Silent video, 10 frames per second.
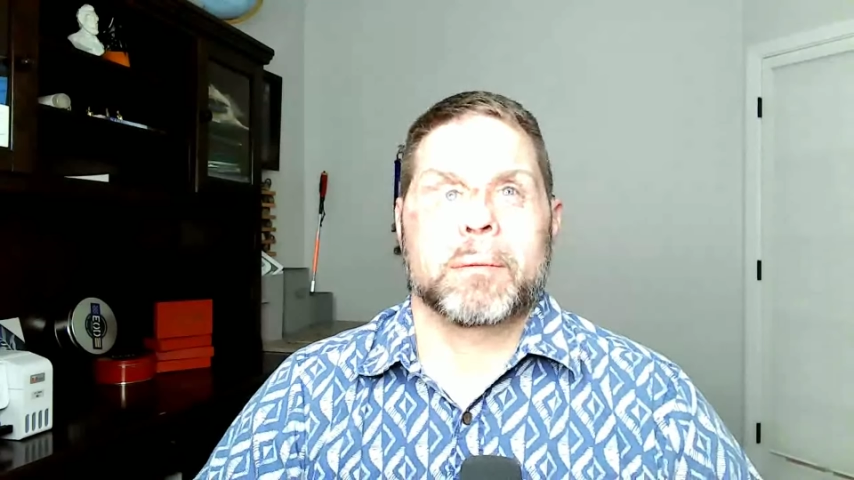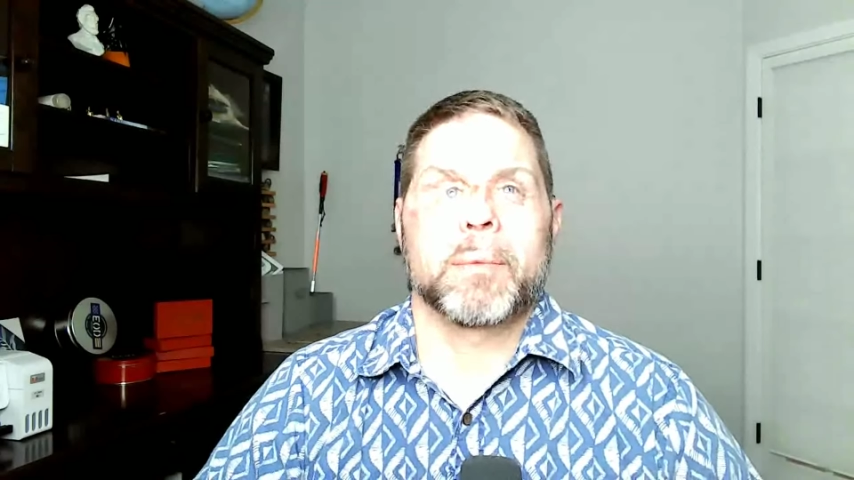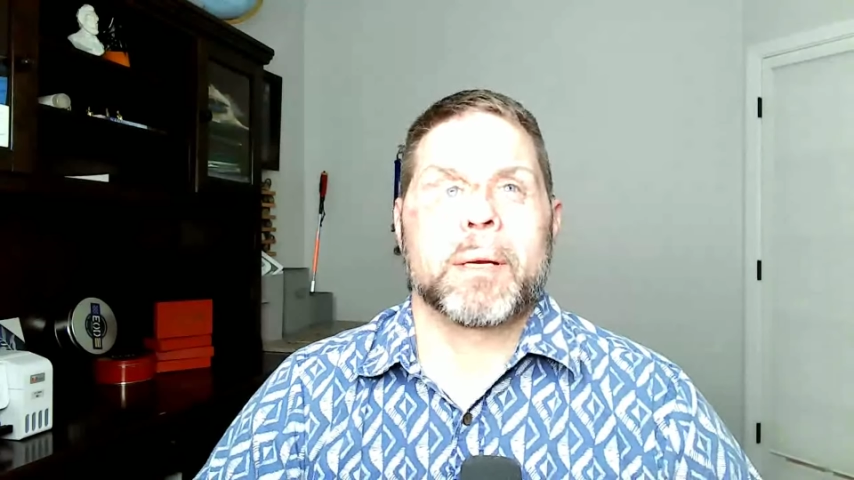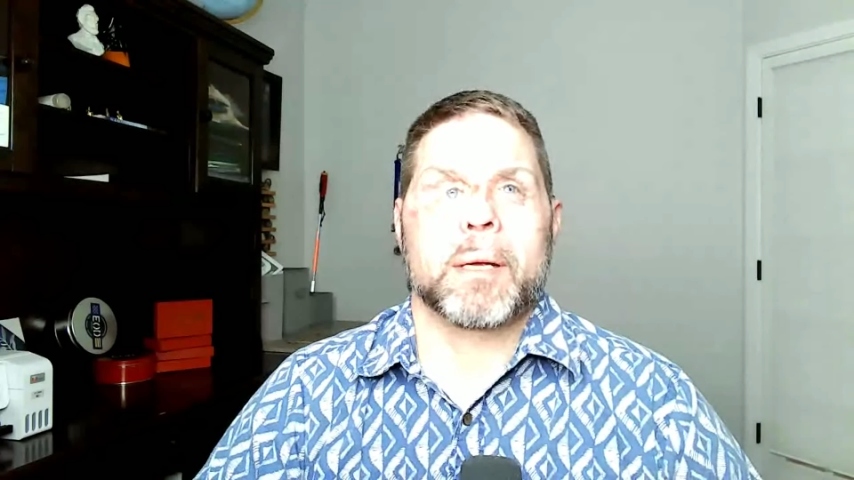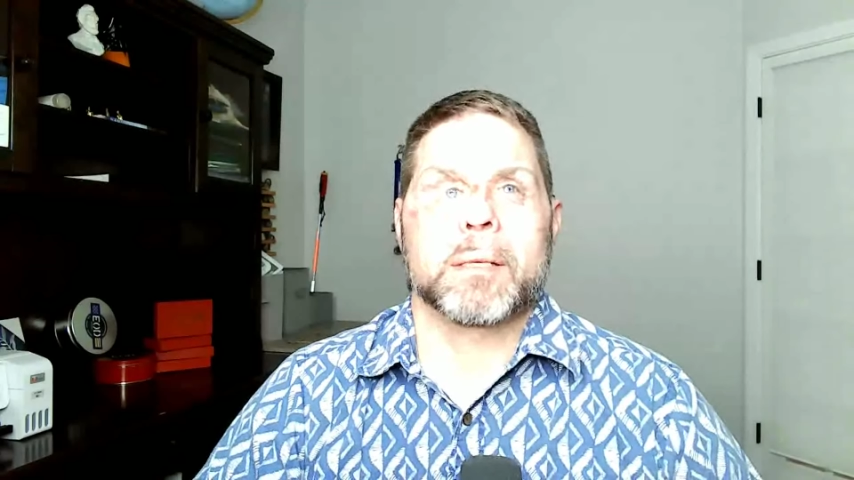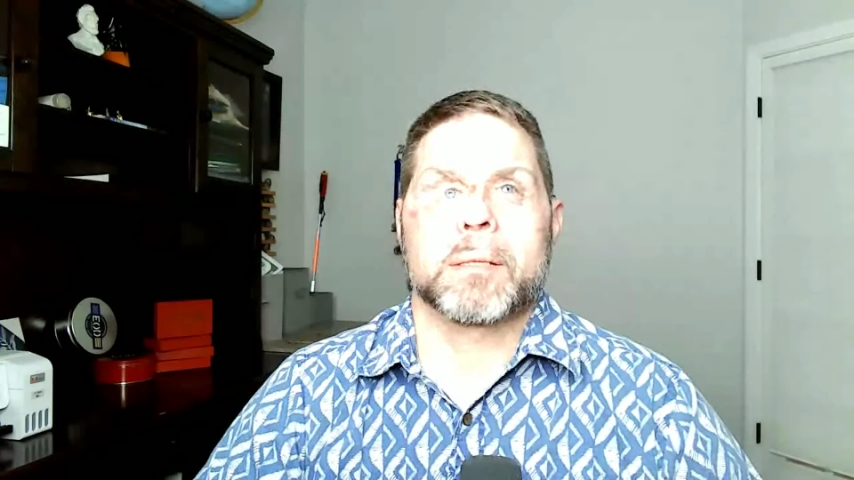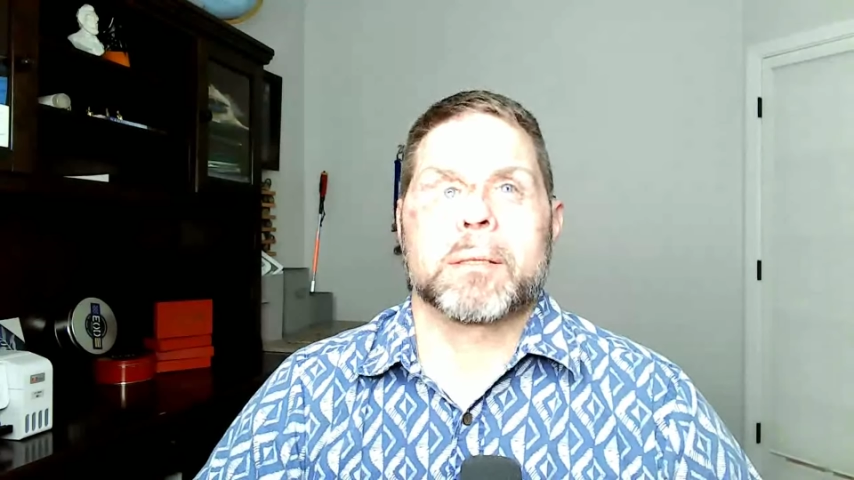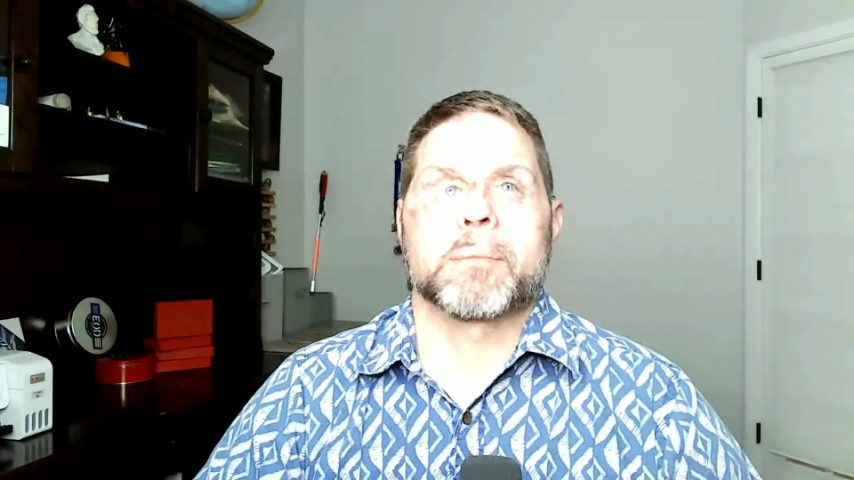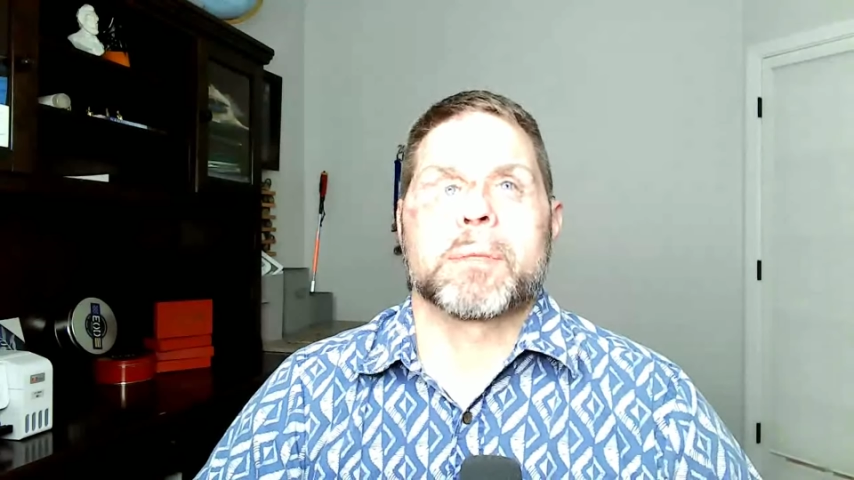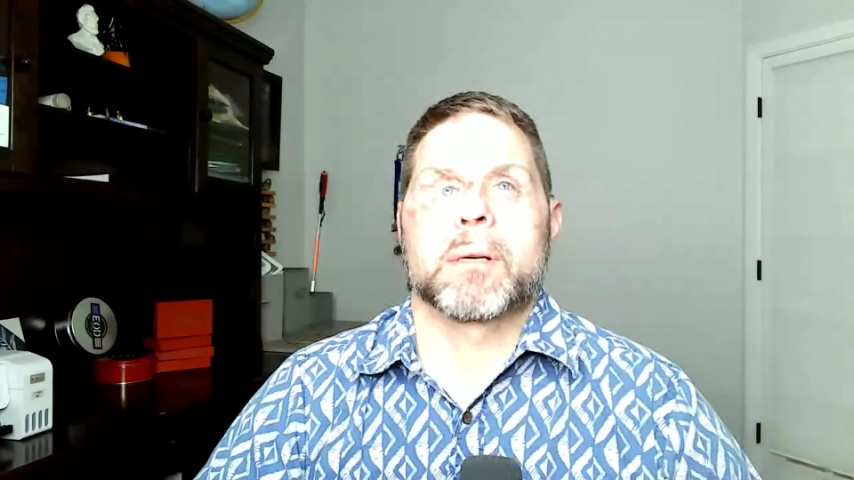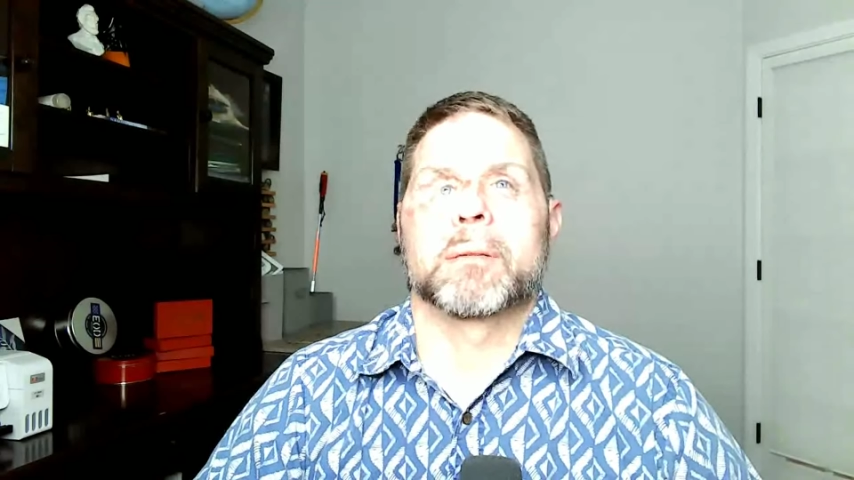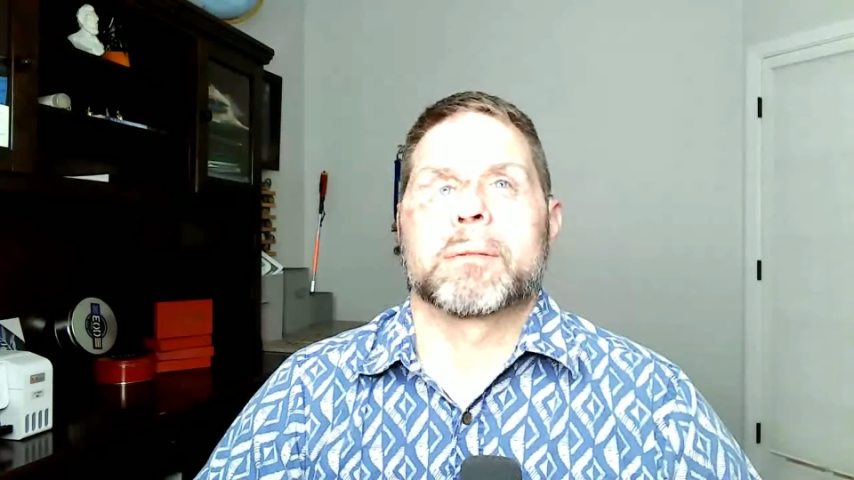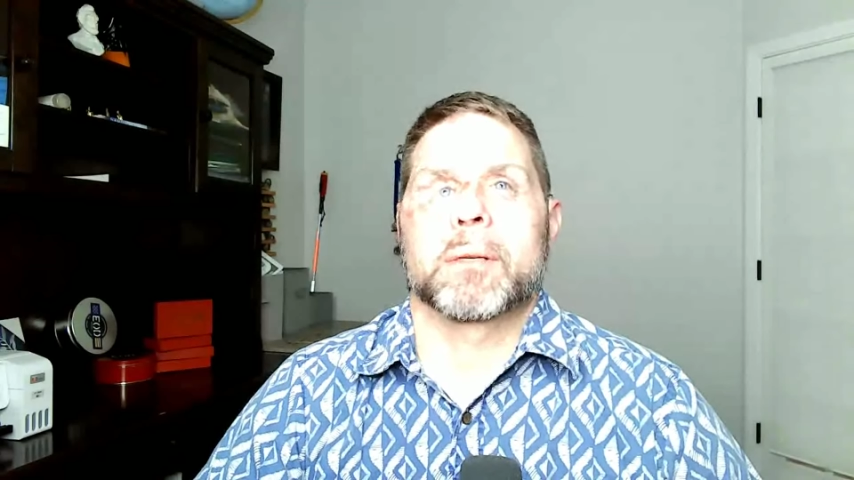medications themselves.